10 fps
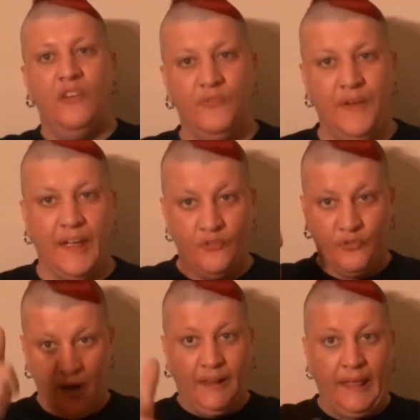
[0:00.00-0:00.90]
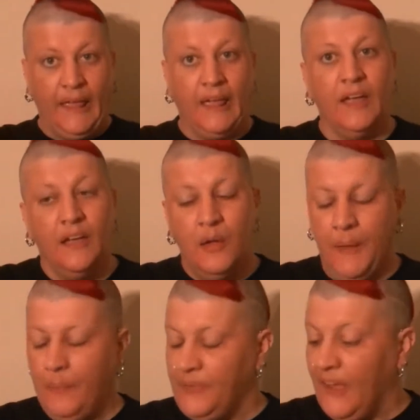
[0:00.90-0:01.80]
vegan-friendly
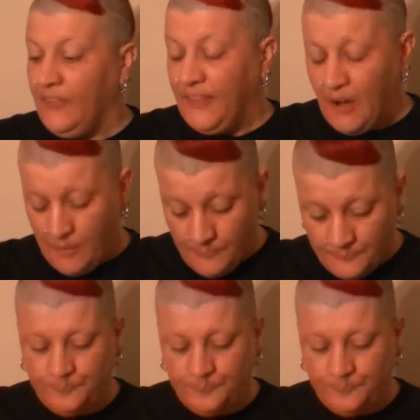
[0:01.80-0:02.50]
peeps out there.